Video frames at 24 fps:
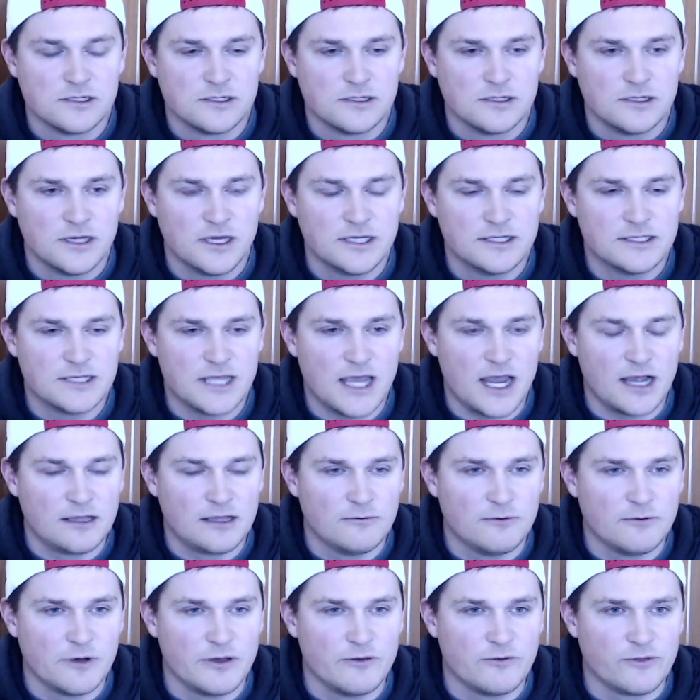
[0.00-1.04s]

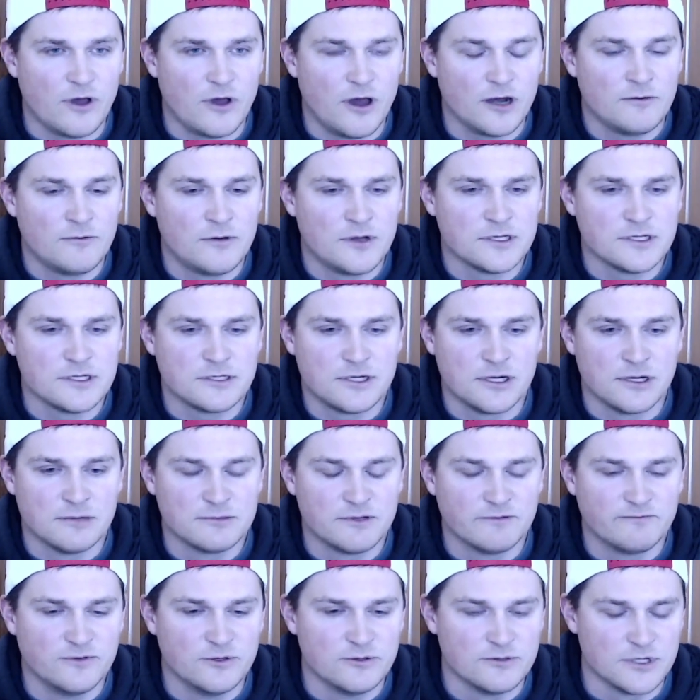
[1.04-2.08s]
exactly what you thought it was in
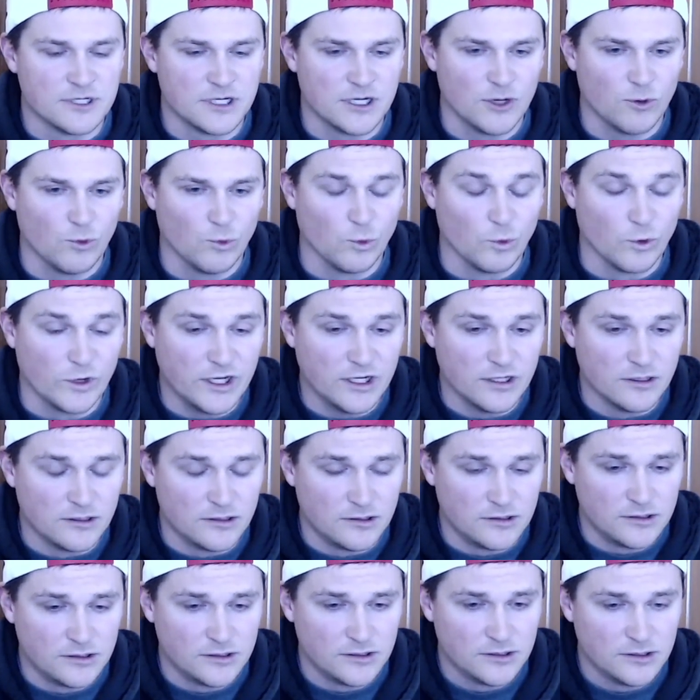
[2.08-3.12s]
terms of using
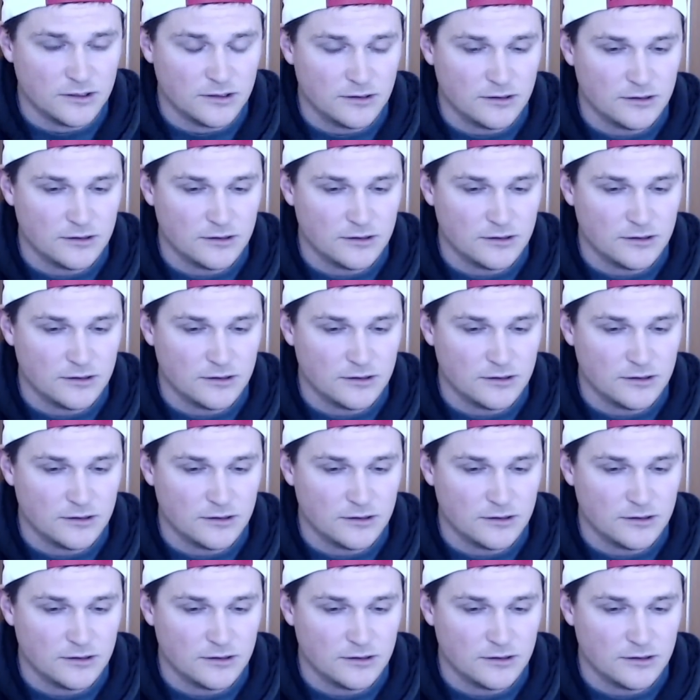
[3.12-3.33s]
reel,